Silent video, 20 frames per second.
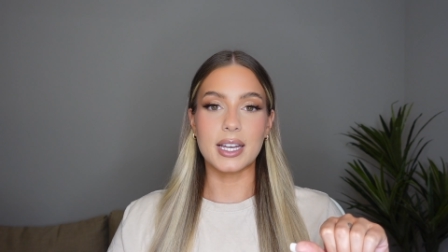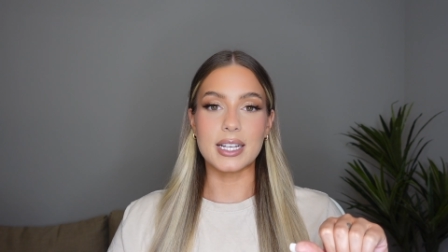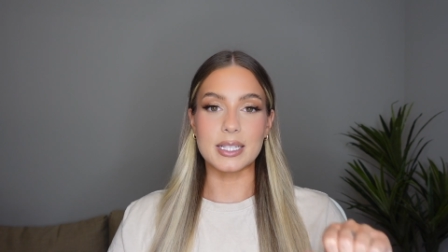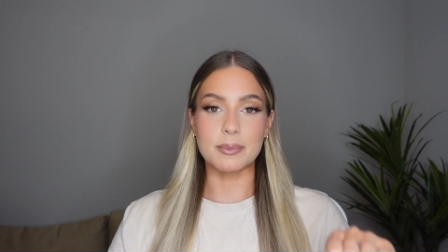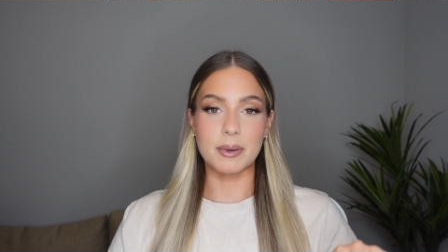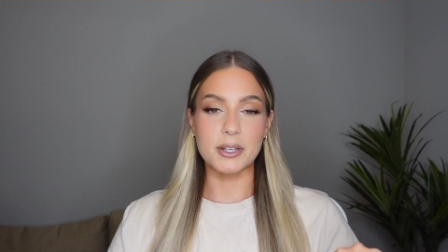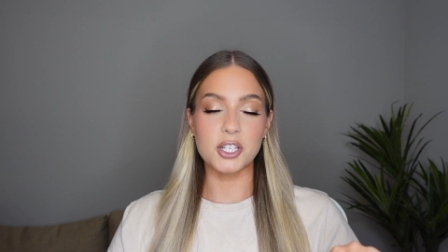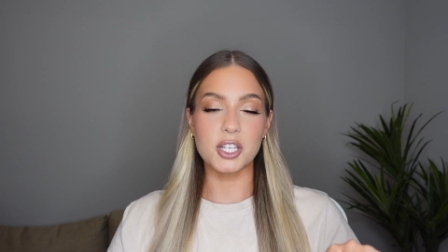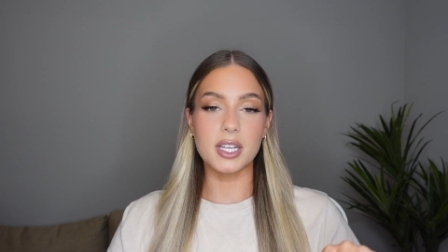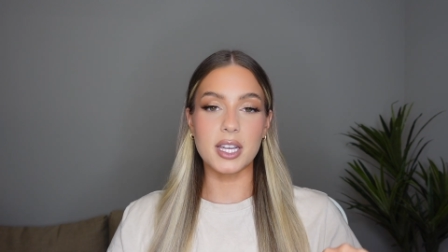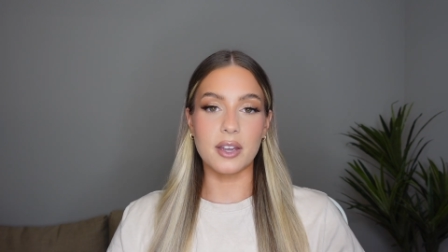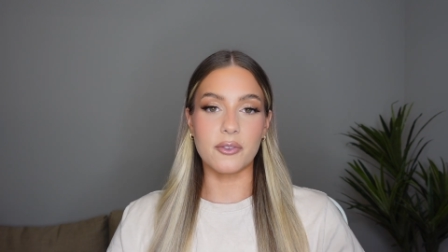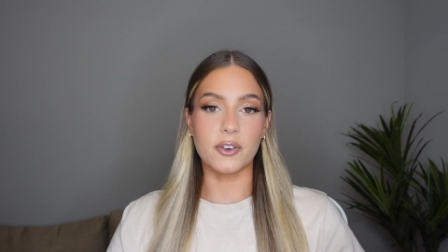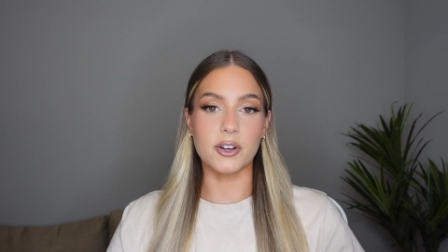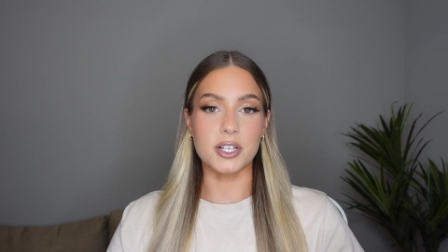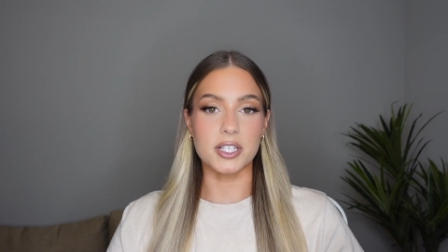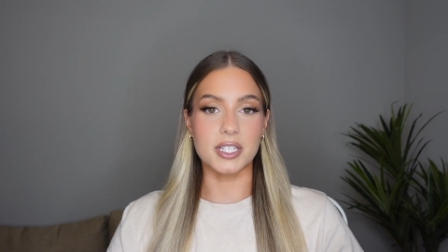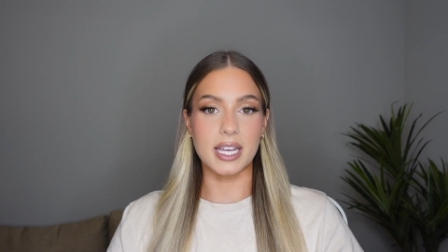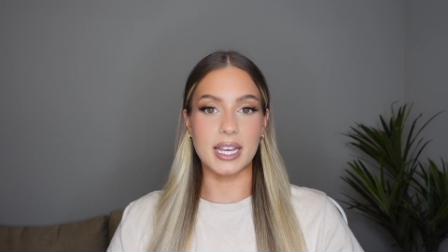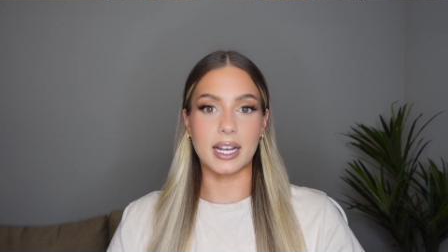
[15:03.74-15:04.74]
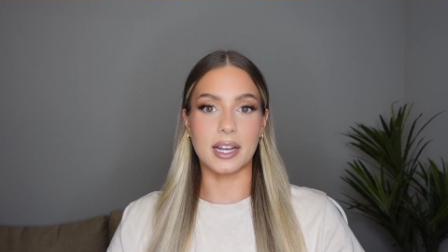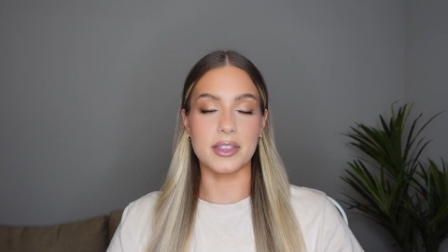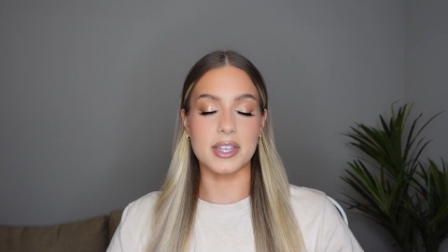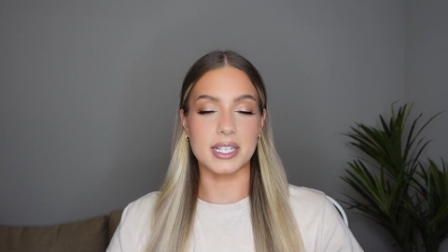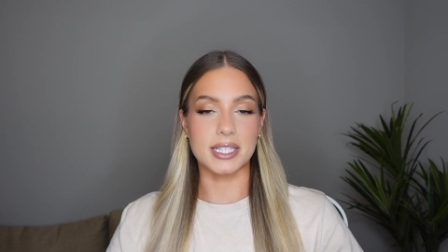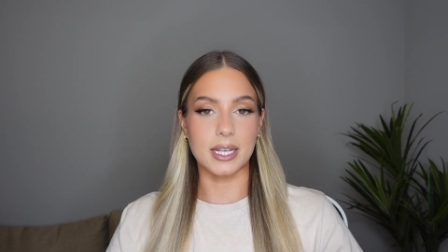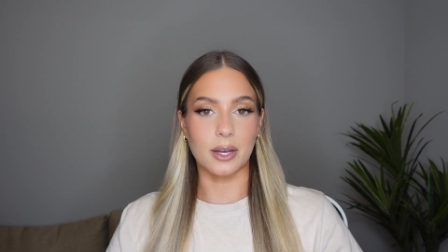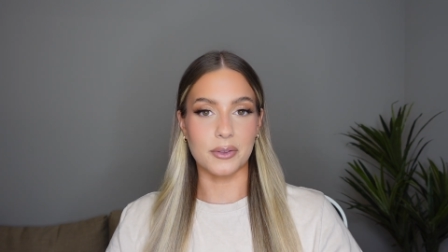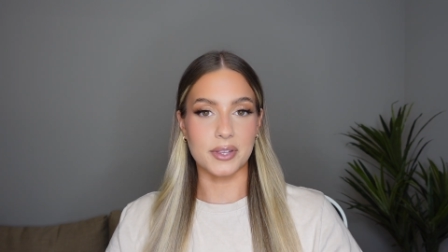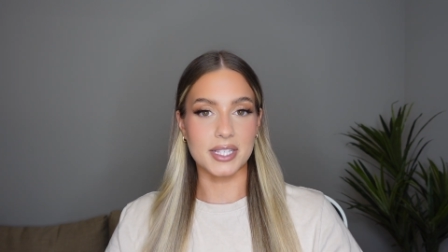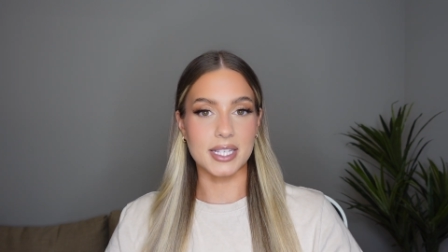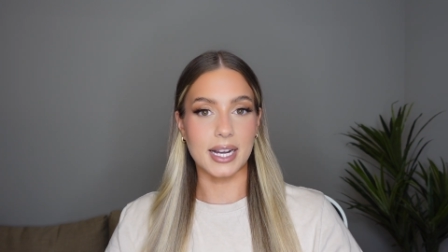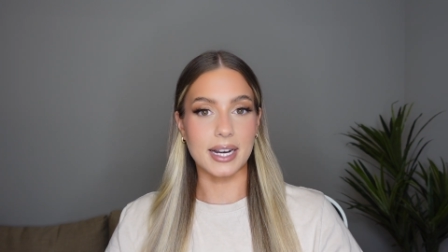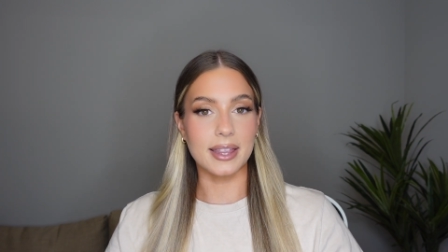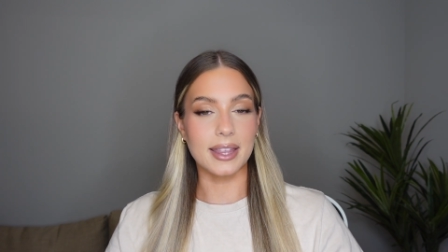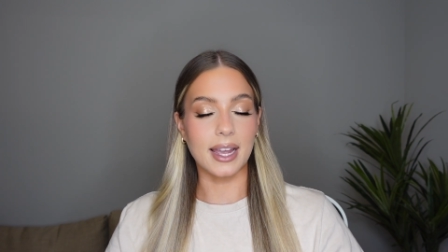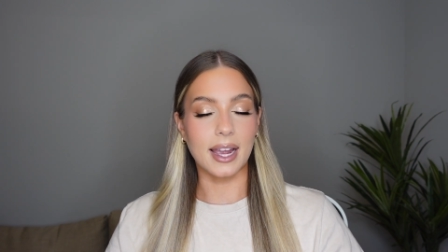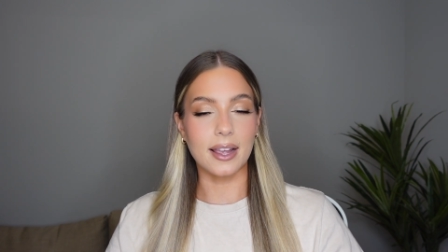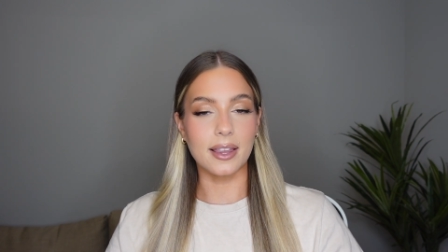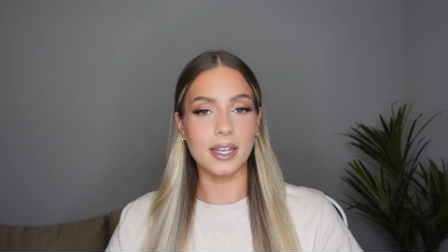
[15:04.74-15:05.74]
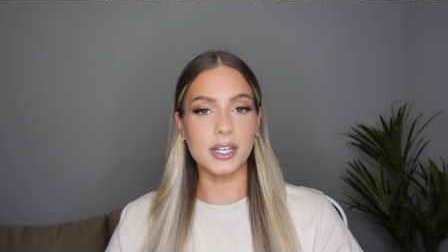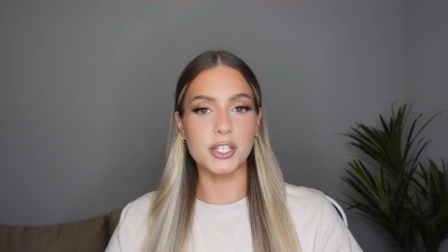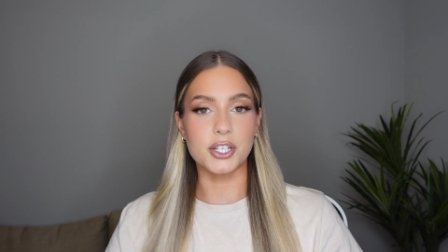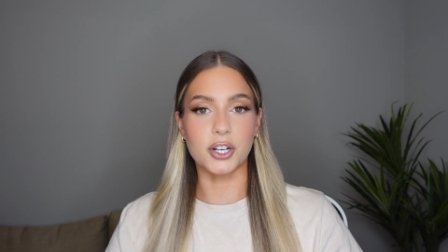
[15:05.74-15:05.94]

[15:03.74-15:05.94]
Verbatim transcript: Especially if you're staying on the south side of the island,